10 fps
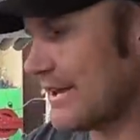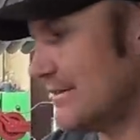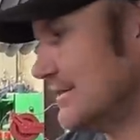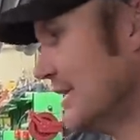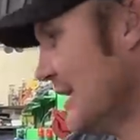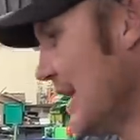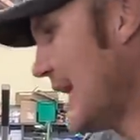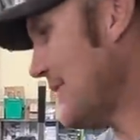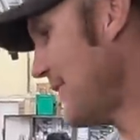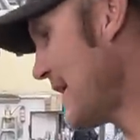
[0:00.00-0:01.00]
it.
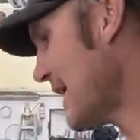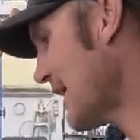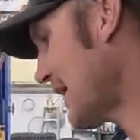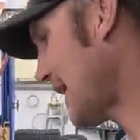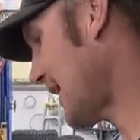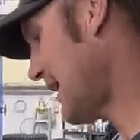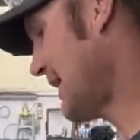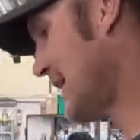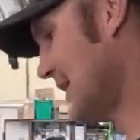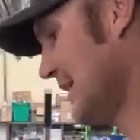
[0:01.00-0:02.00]
I think
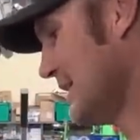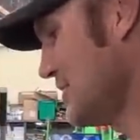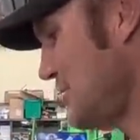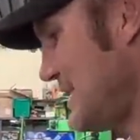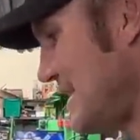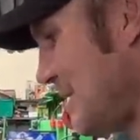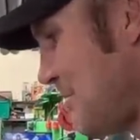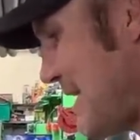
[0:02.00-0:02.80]
she's in